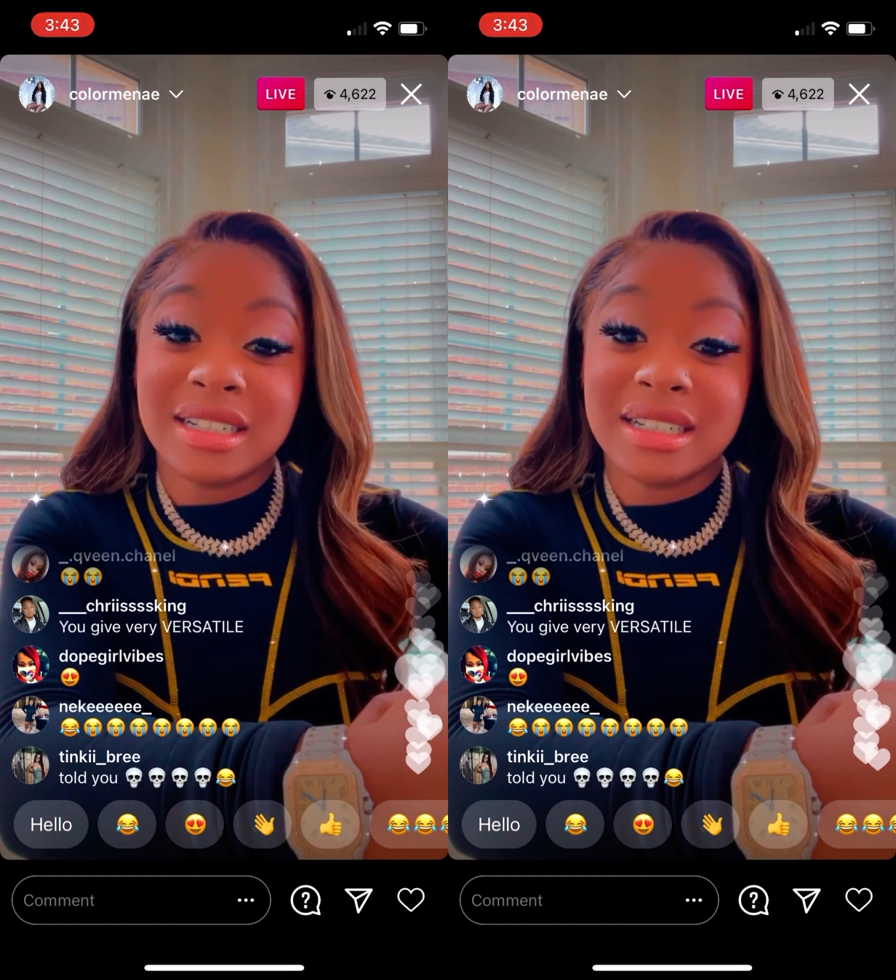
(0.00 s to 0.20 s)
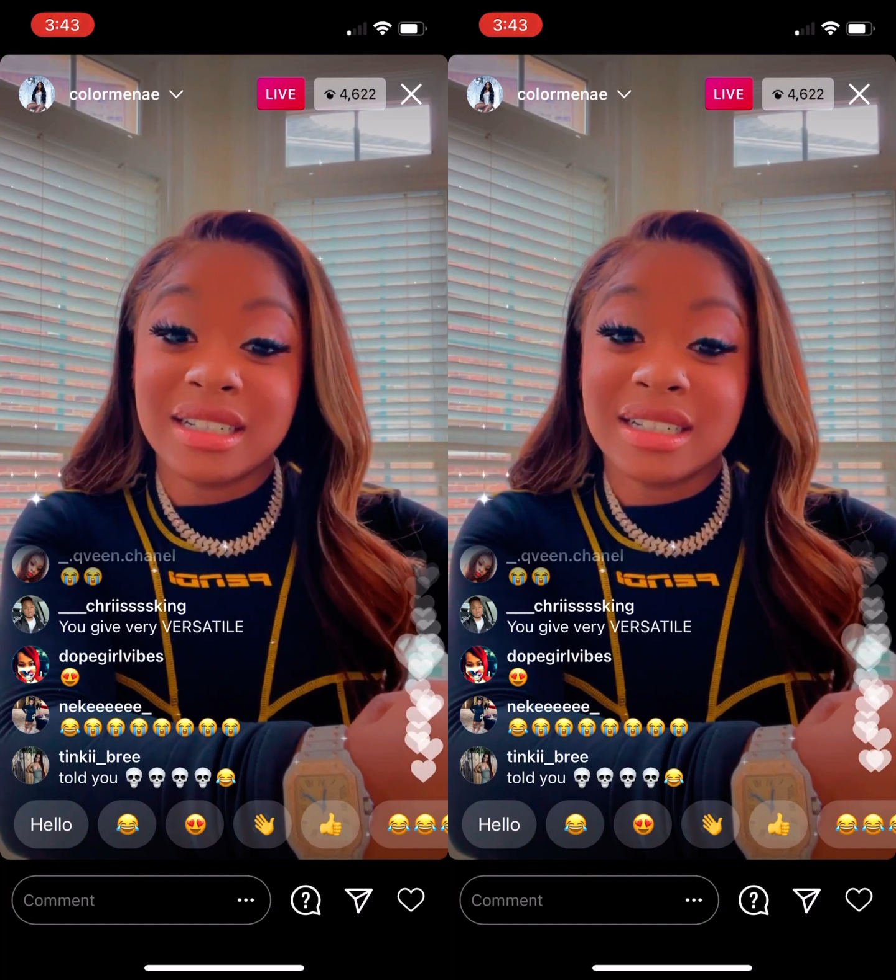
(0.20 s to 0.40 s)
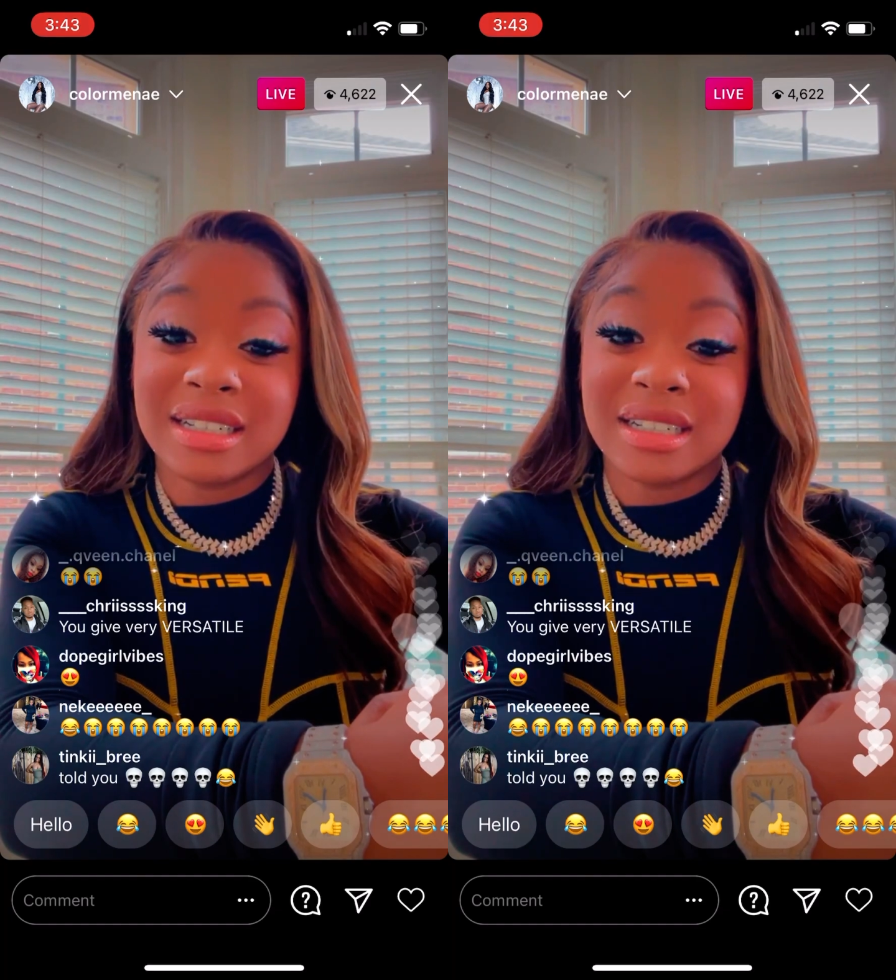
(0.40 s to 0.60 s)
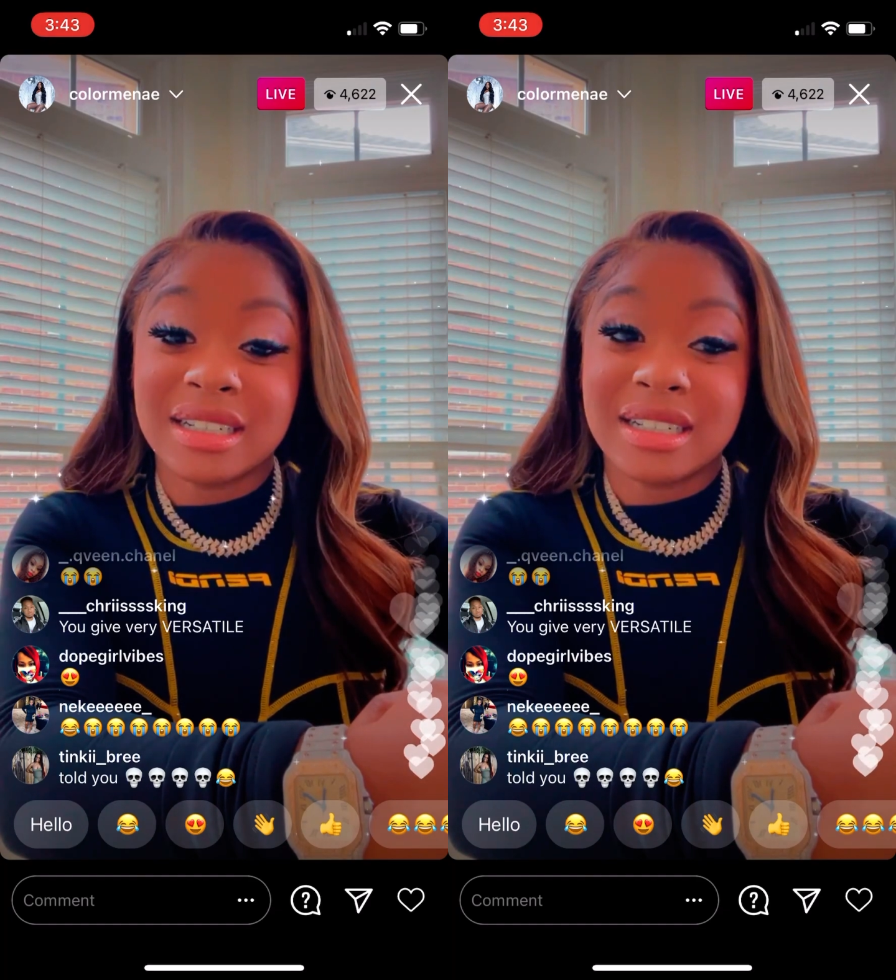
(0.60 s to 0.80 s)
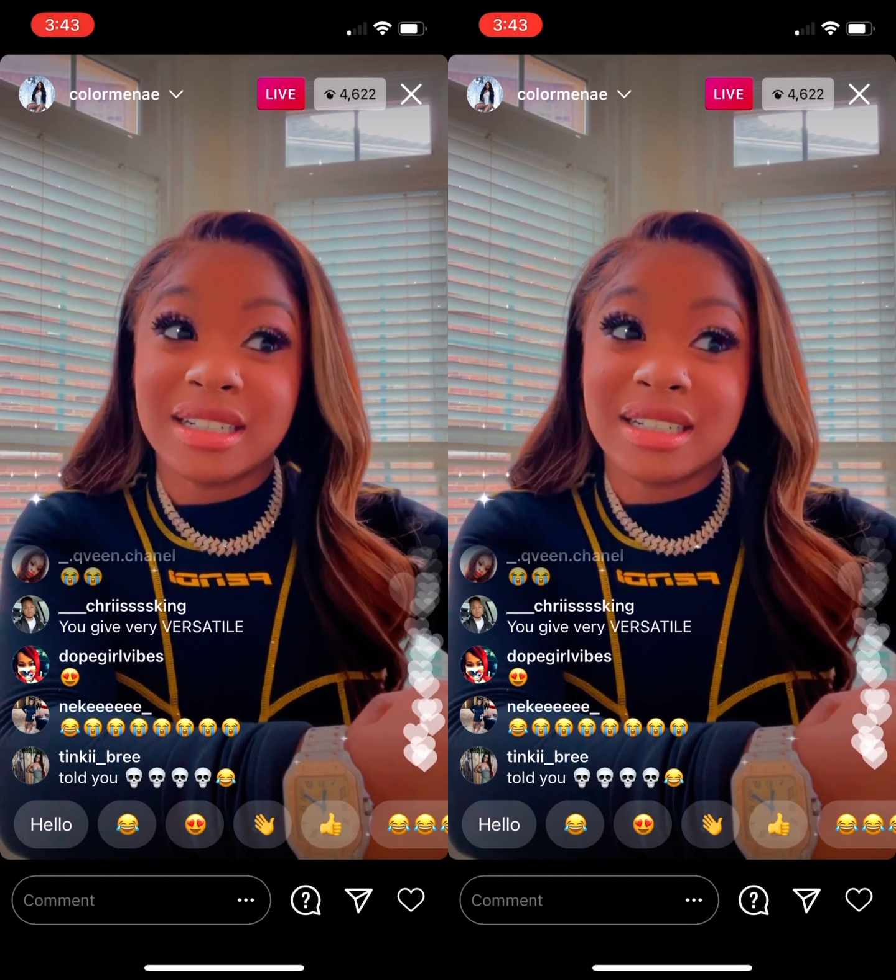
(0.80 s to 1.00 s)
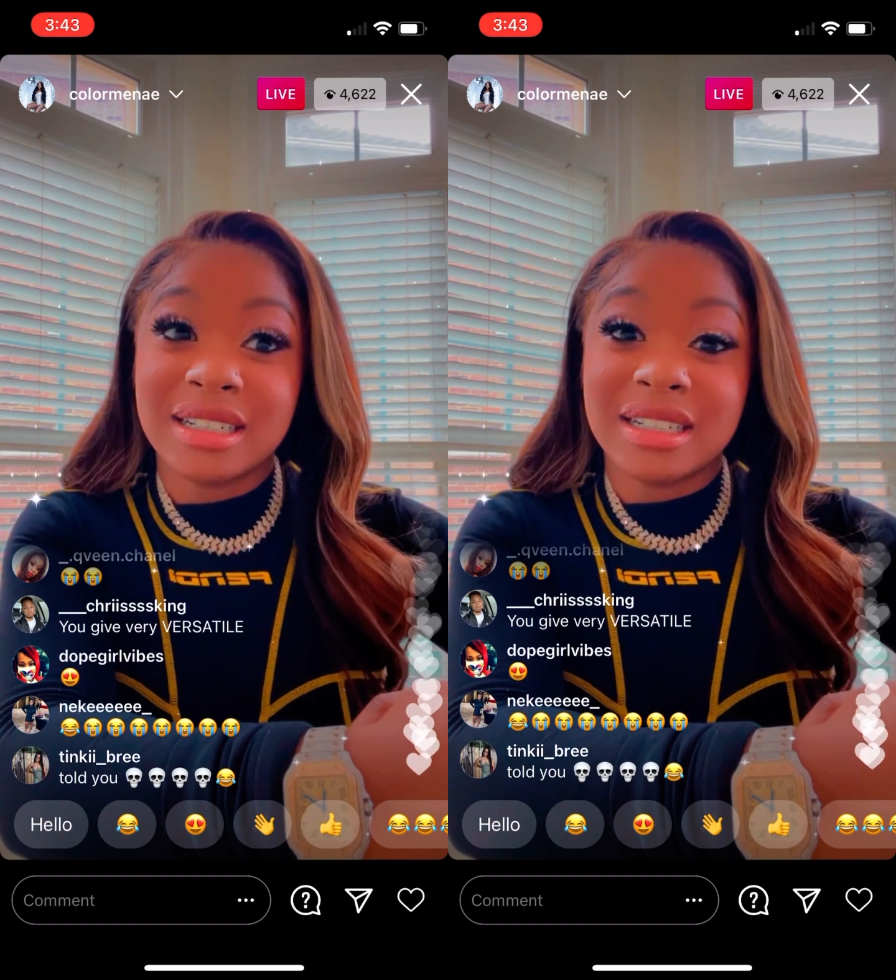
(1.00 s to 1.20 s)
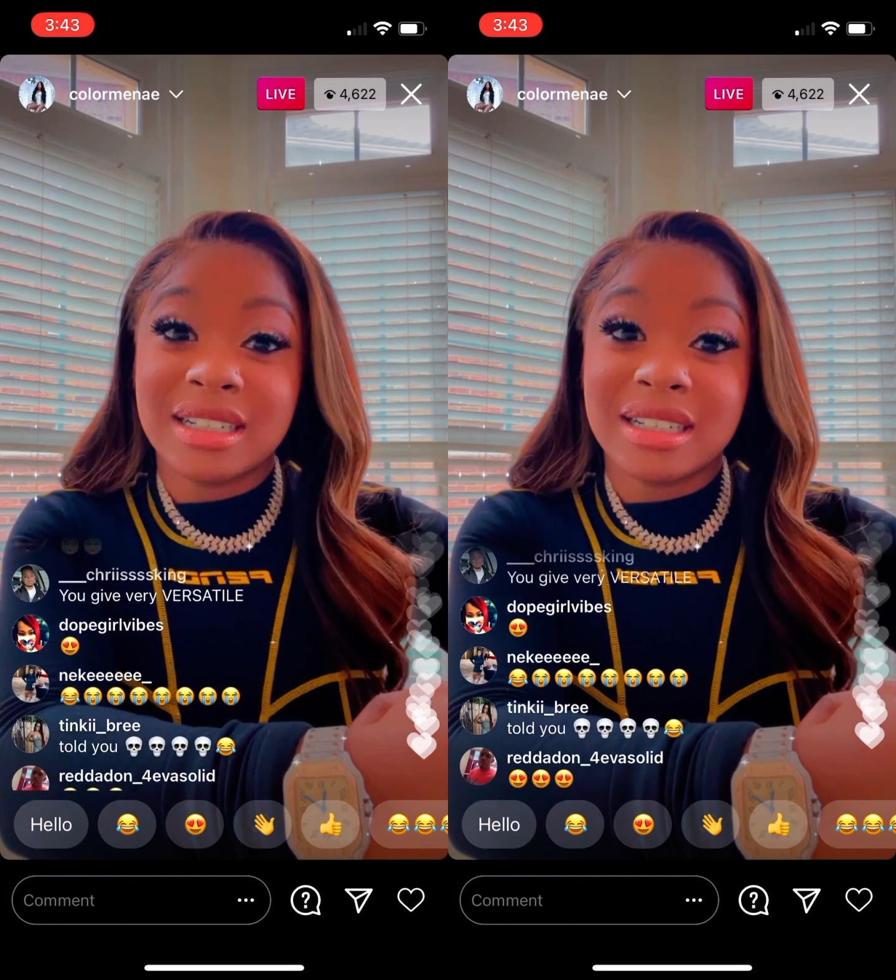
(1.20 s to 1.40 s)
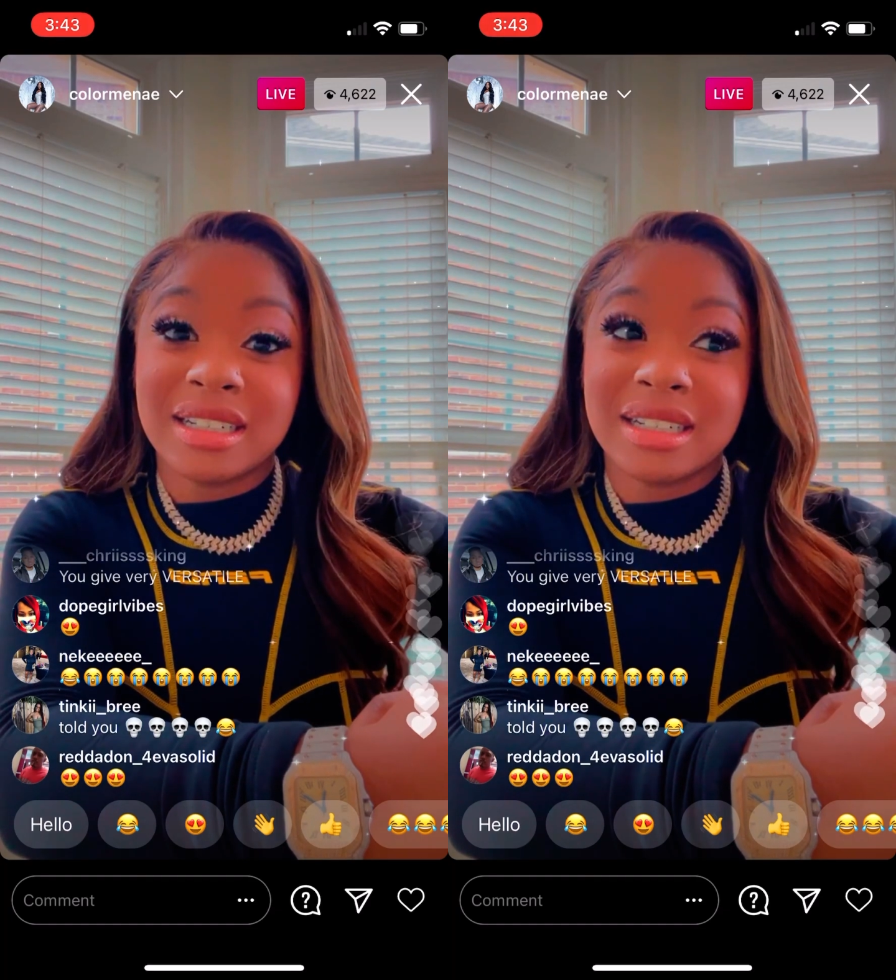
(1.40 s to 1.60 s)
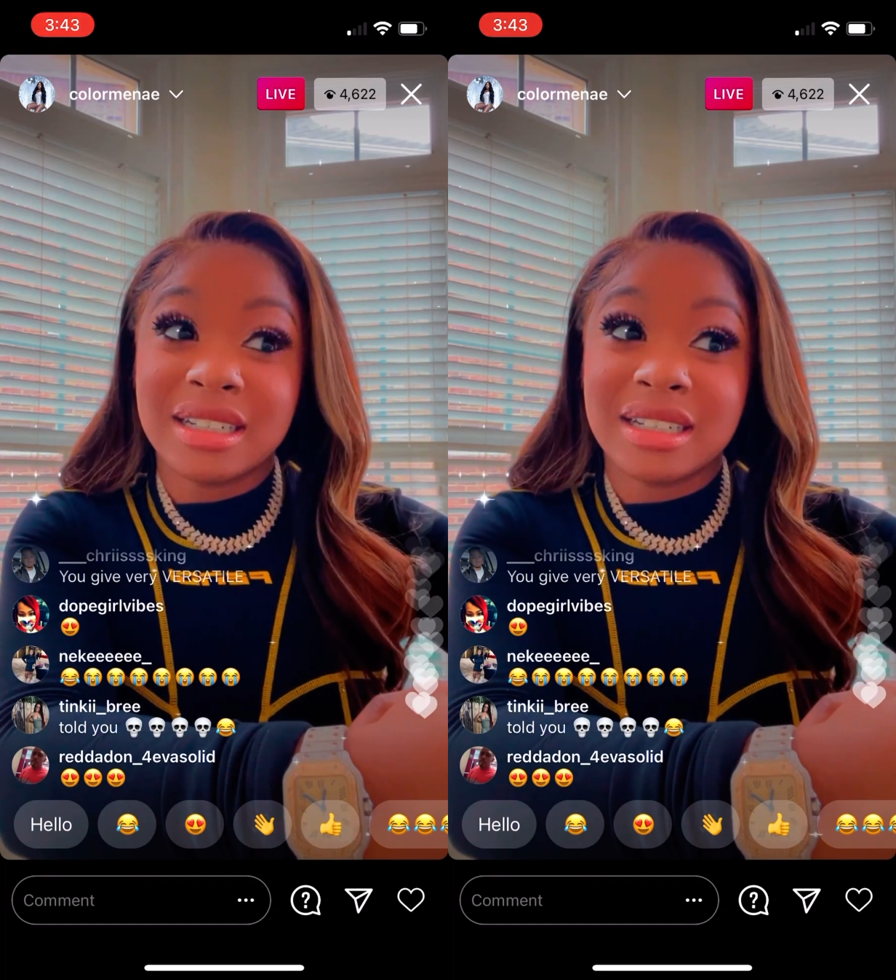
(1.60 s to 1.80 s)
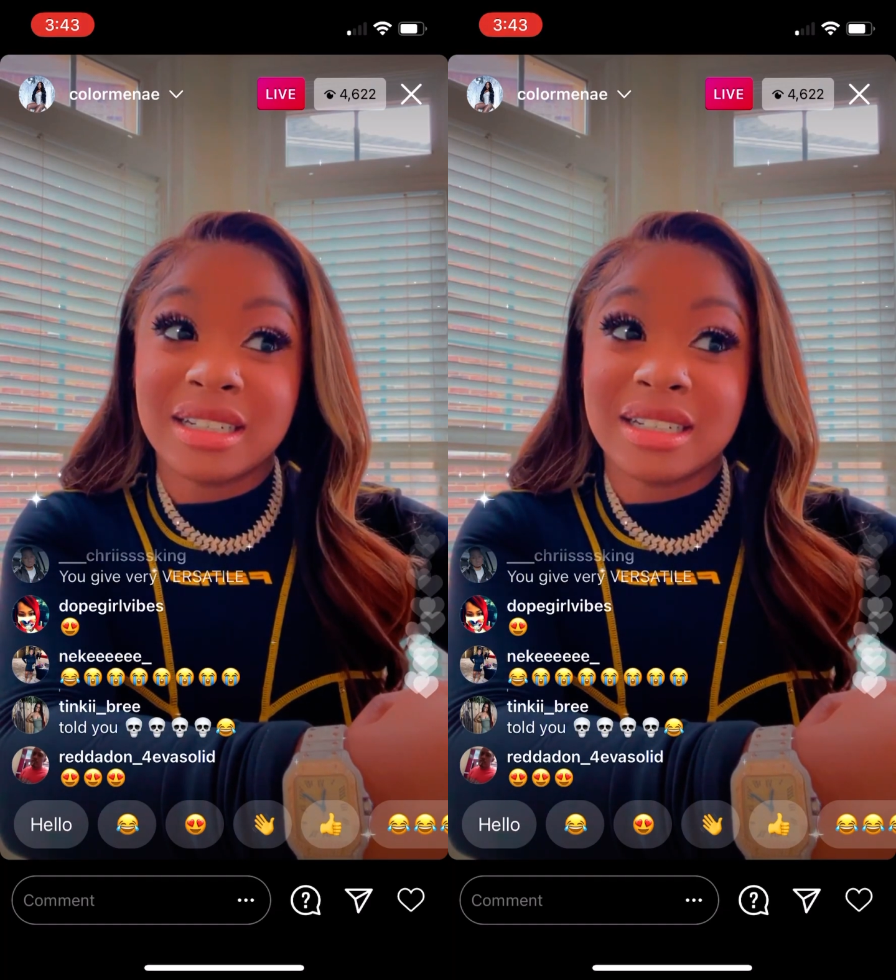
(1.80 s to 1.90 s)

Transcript: Yeah, that's my dog.